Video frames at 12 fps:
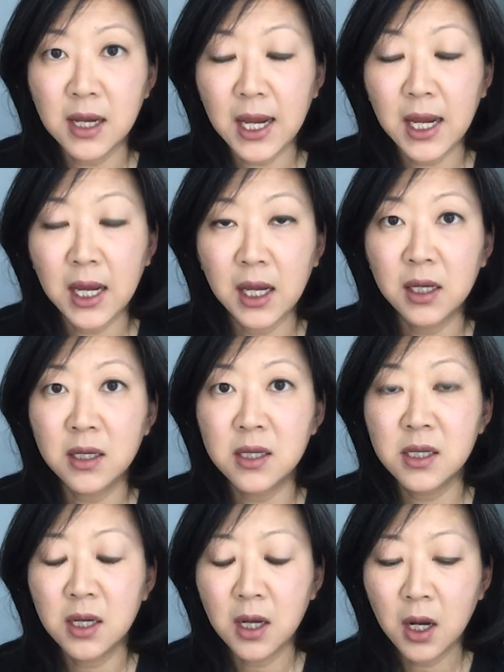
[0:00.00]
And
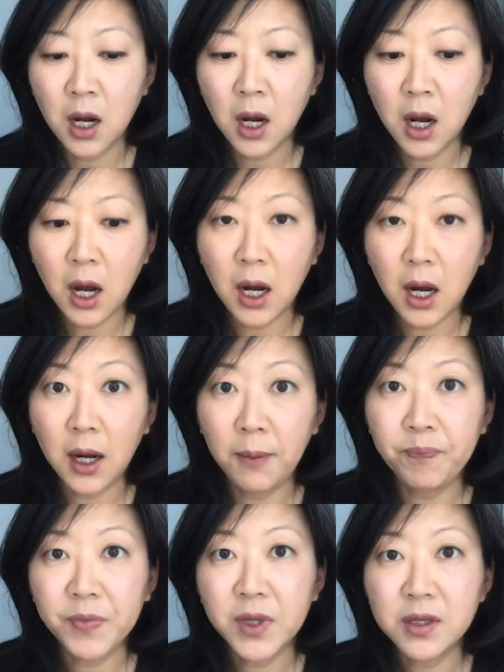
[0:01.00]

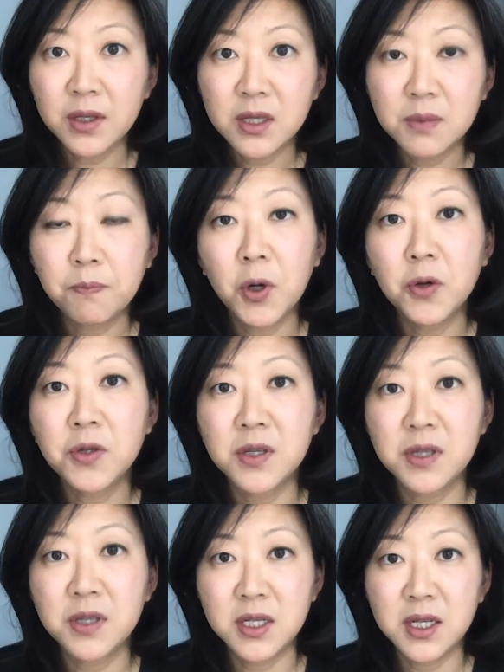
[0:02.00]
um, this
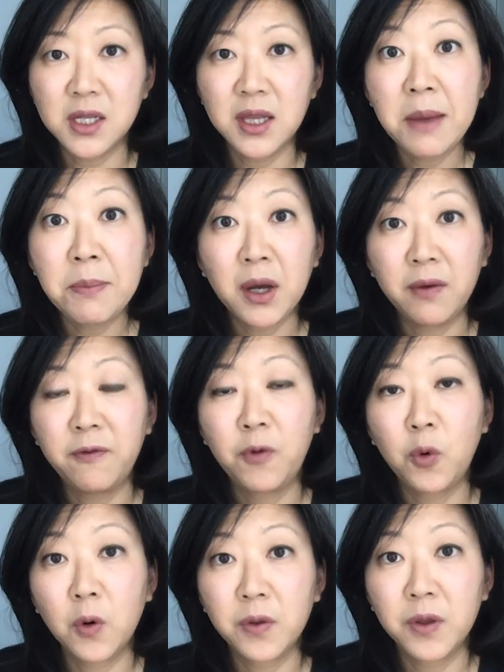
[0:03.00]
poses a dilemma
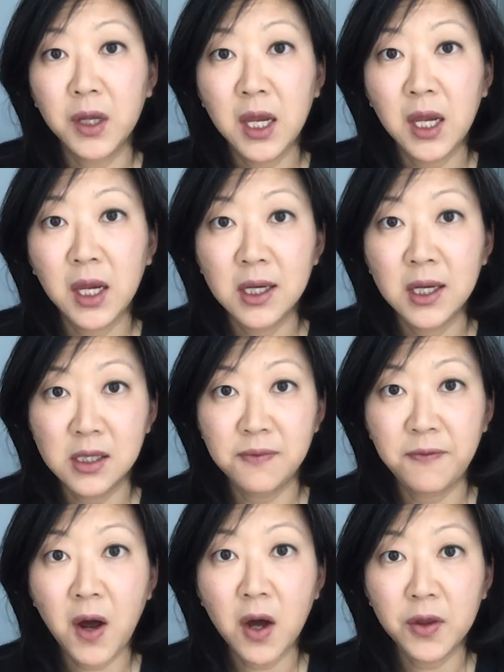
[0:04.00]
for the king, his
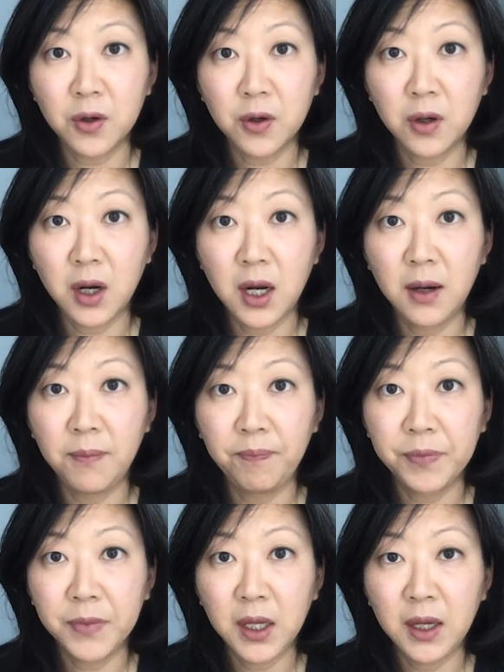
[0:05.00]
father.
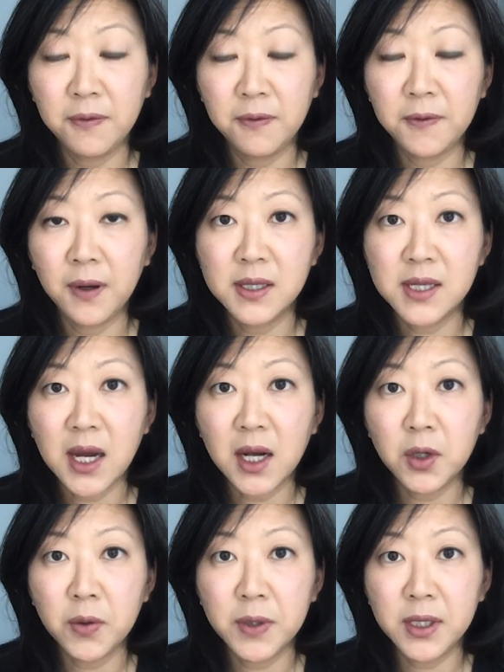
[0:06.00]
Um, if
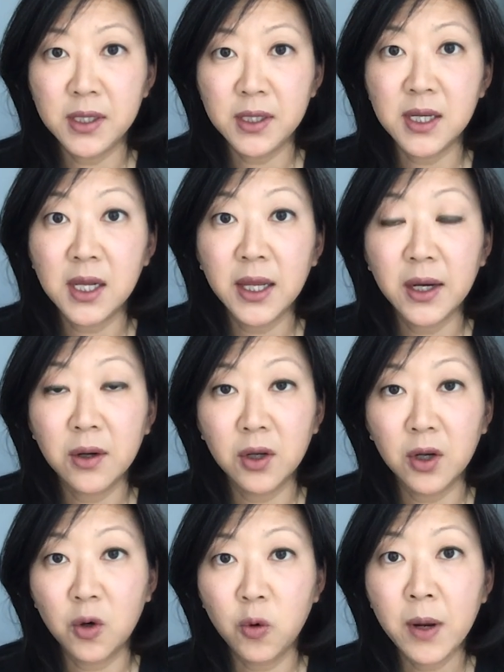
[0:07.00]
Sado is declared
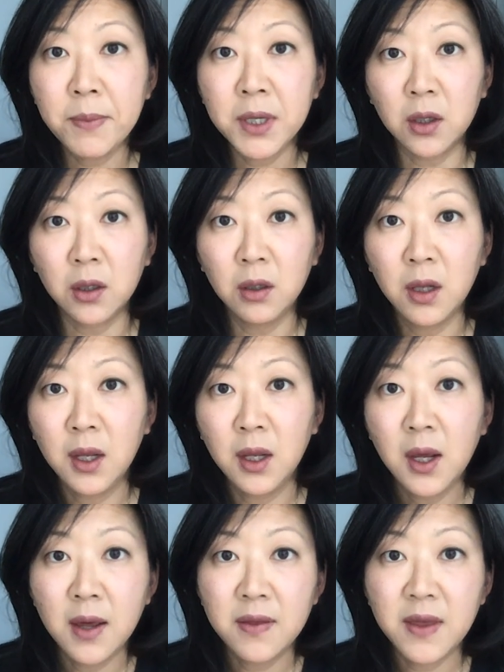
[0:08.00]
a criminal,
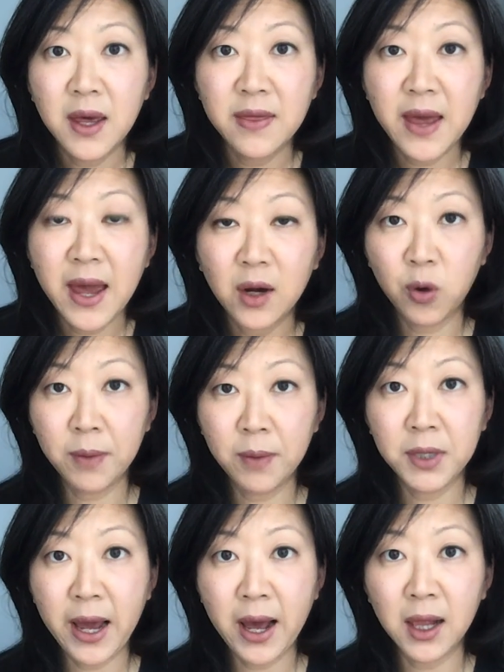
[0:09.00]
then that
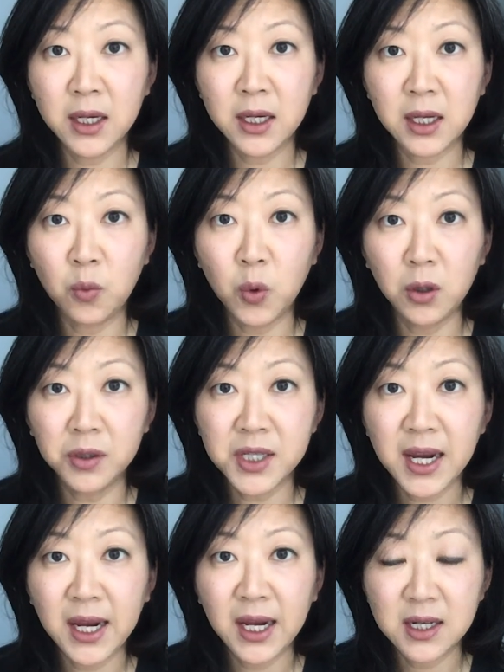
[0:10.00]
criminality will
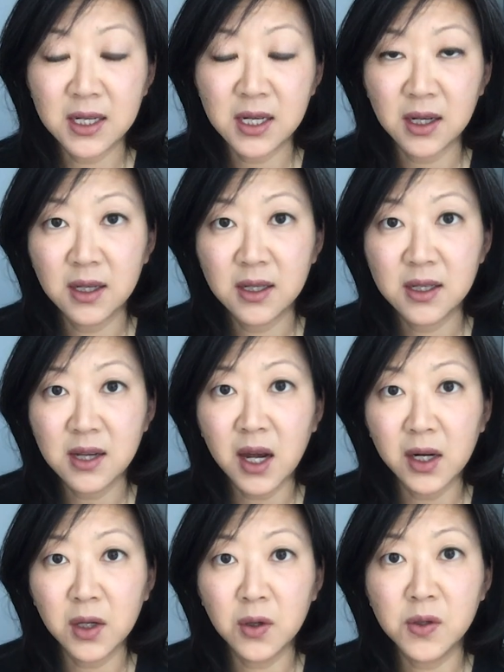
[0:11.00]
taint
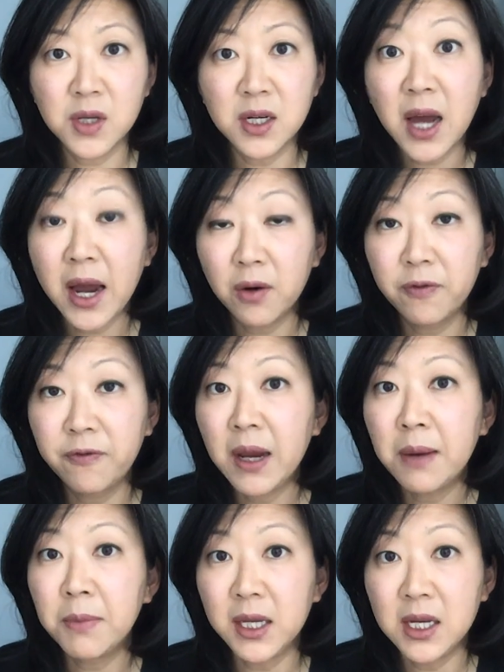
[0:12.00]
Sado's entire
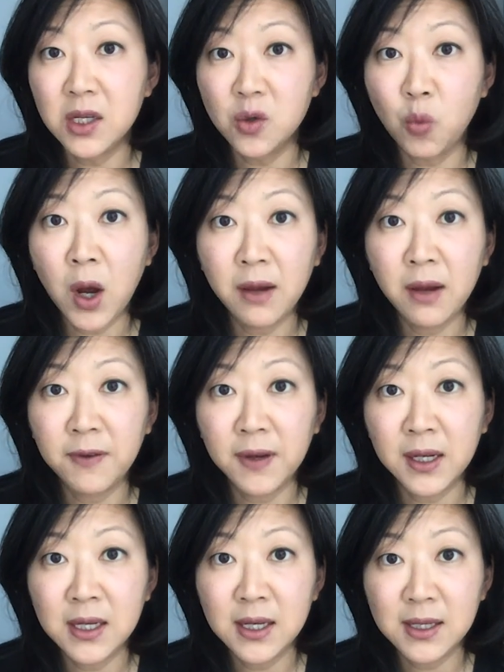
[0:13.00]
family, his wife
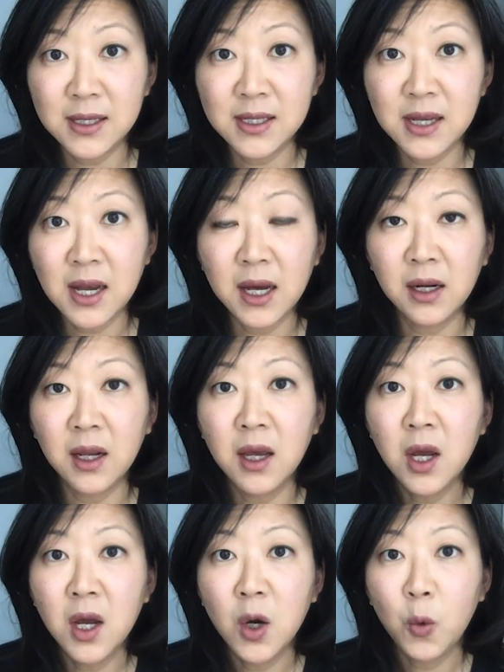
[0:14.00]
and his son,
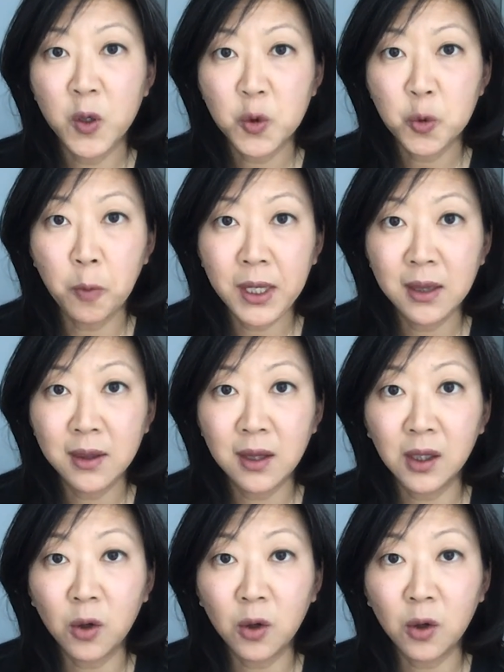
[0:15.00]
which will mean that the